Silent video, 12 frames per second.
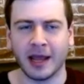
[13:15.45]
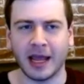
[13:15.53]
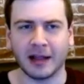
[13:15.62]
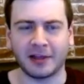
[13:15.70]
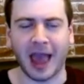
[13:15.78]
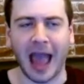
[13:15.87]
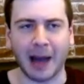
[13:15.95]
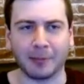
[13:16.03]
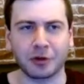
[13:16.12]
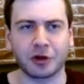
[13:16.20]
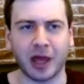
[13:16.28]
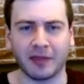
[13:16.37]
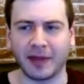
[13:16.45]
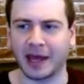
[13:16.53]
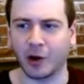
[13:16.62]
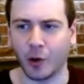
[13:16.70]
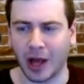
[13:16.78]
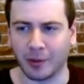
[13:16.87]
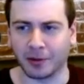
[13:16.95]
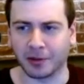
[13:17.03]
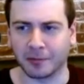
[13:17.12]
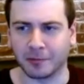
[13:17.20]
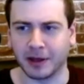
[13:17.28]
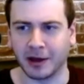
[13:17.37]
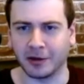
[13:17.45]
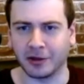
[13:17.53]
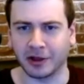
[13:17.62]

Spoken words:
It's how much can they get away with, because